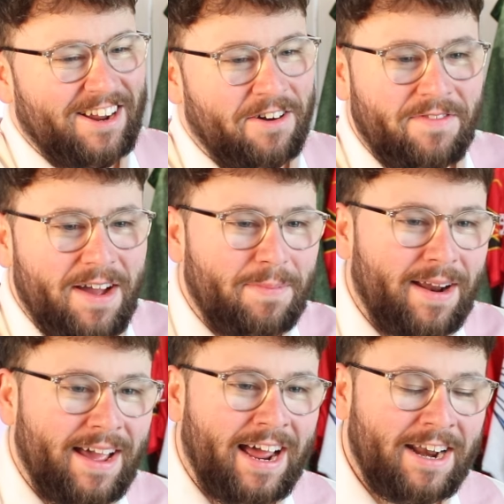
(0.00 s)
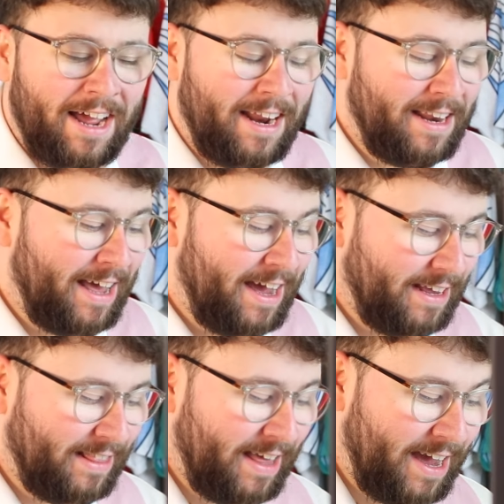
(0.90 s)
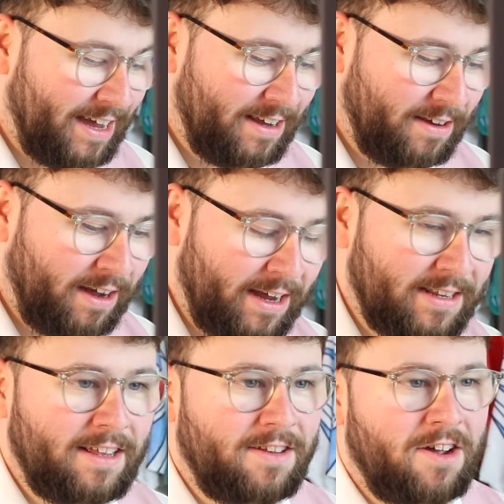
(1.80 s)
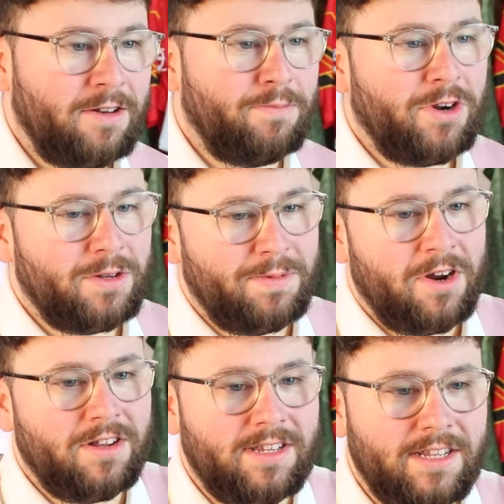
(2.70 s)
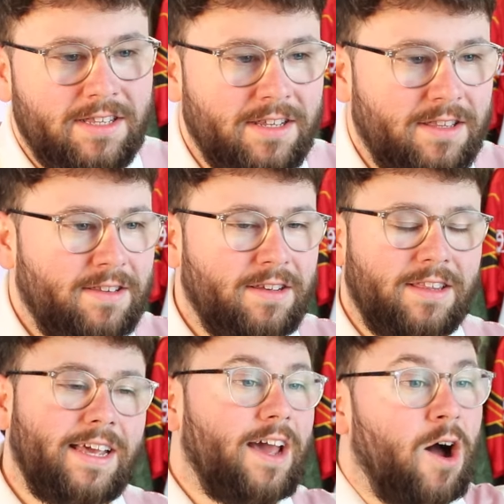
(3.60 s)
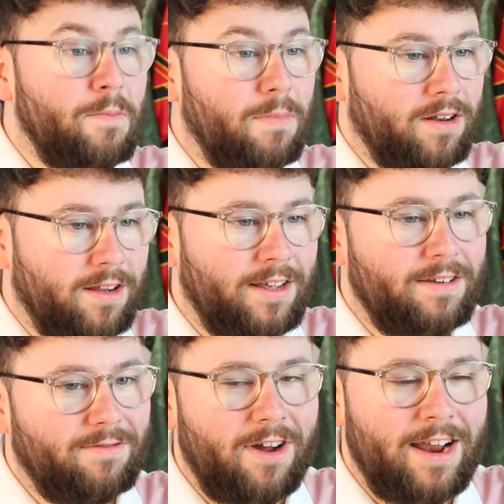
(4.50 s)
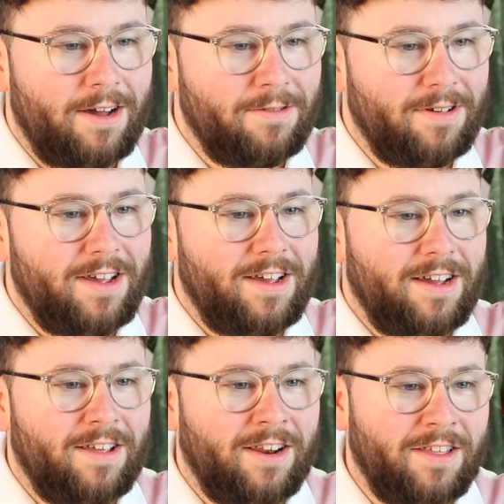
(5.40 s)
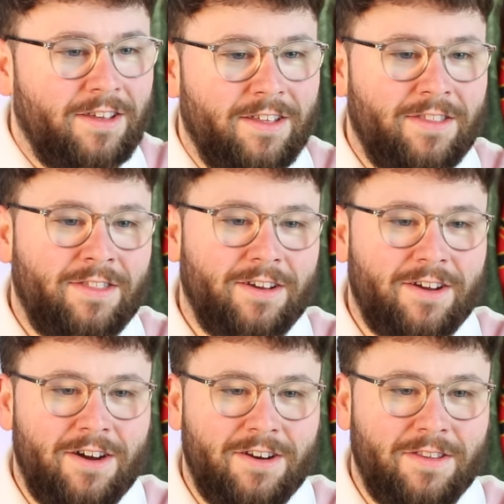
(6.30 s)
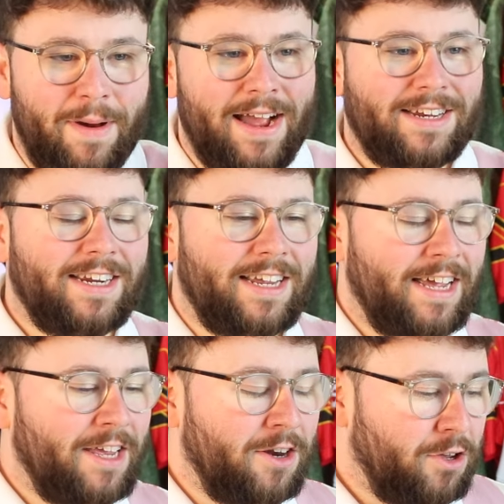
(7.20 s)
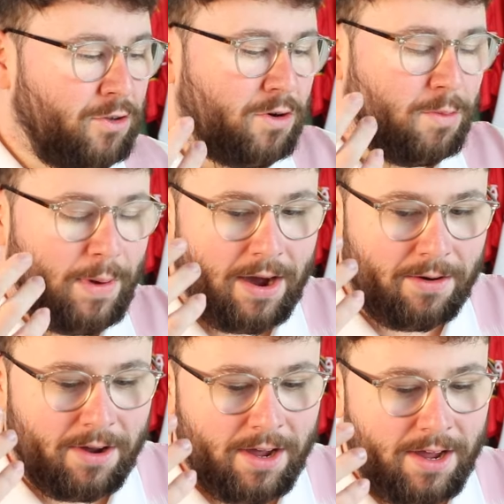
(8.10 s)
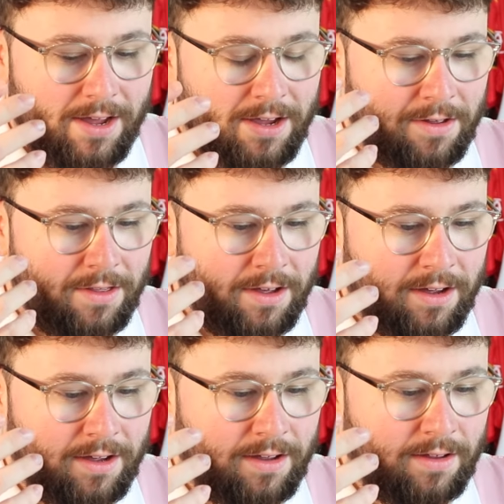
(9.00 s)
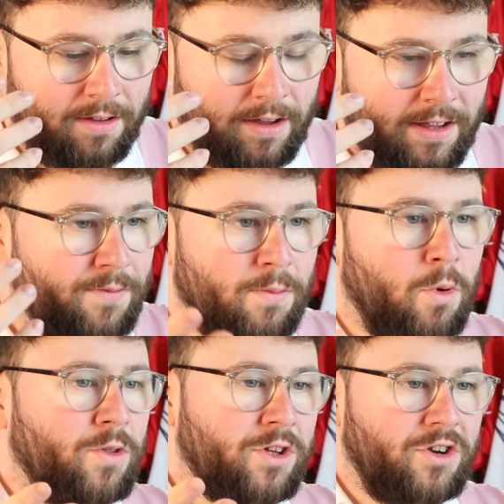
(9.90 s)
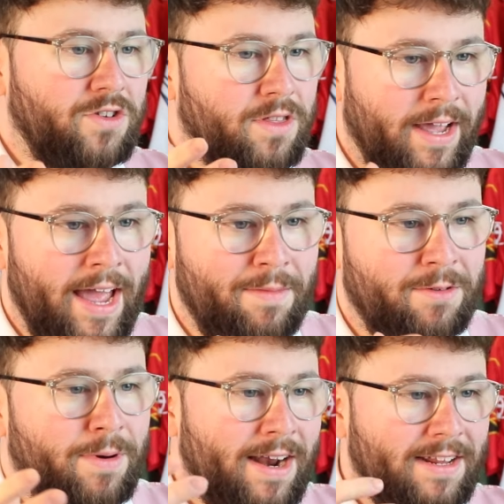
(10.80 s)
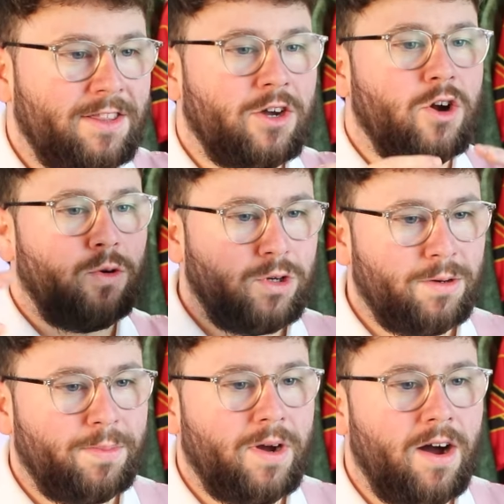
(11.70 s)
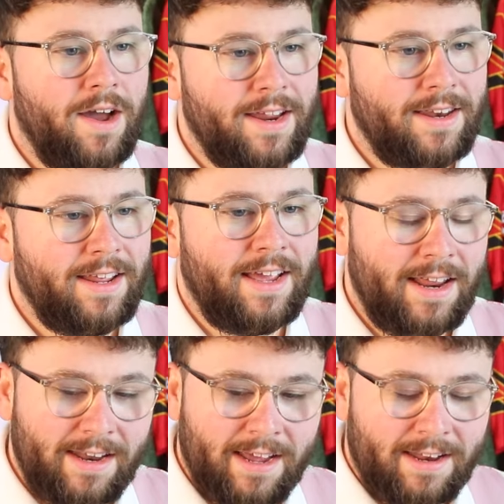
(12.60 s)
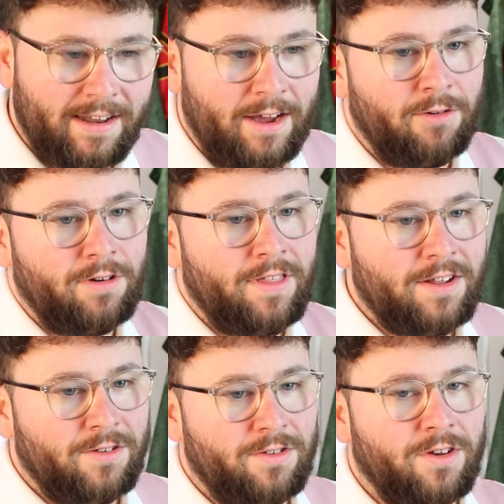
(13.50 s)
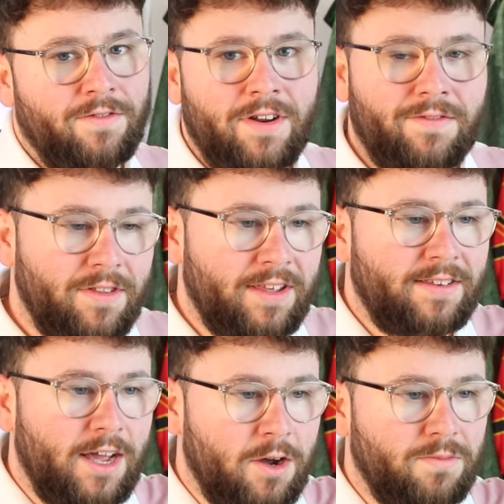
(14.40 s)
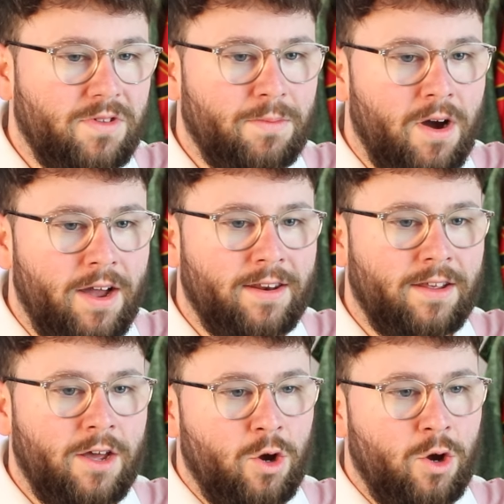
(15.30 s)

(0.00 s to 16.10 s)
now, fair play, and that I guess that kind of brings me nicely to the kit I'm modeling right now, like the Pacha kit. You know, you talk about, you know, the it's more than just the game as well, it's the culture behind it and all of that sort of stuff. And for this kit comes to mind